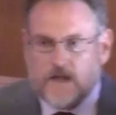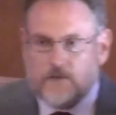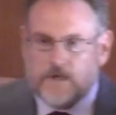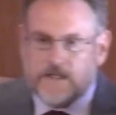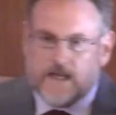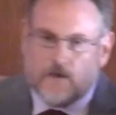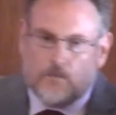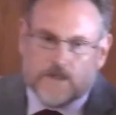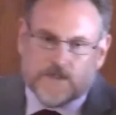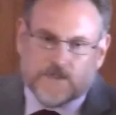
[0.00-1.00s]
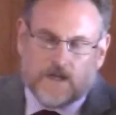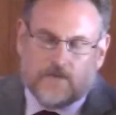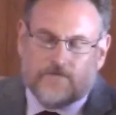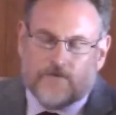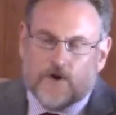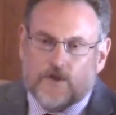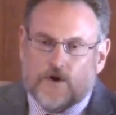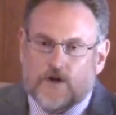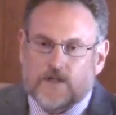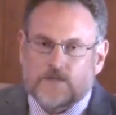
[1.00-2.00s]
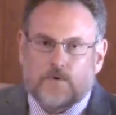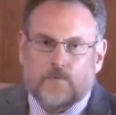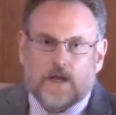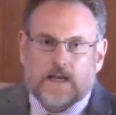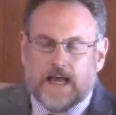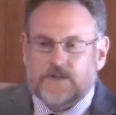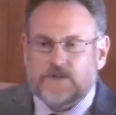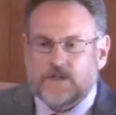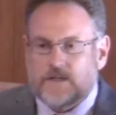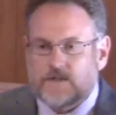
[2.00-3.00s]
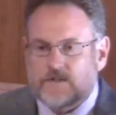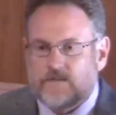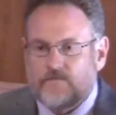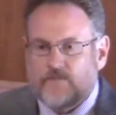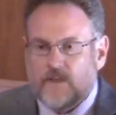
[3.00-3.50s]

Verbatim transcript: and we take it one step further, and as we read in Exodus,